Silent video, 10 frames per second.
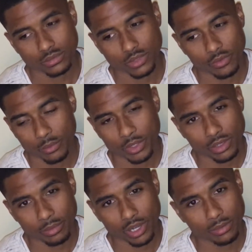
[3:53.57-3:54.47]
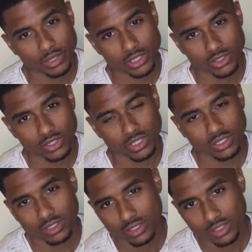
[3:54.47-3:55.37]
Never been to Bourbon Street.
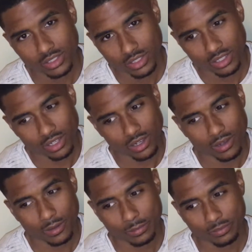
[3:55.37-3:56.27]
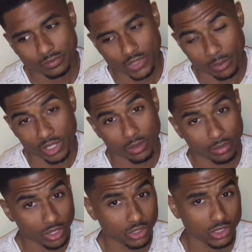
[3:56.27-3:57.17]
I've been to
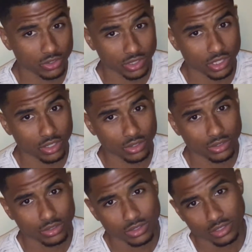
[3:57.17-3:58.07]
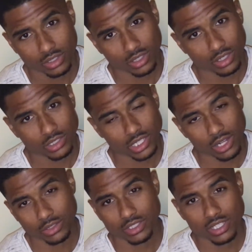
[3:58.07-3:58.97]
Bill Street though. Shout
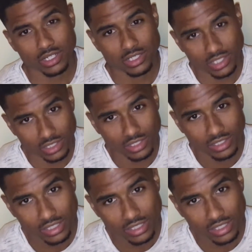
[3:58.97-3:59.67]
out to Tennessee,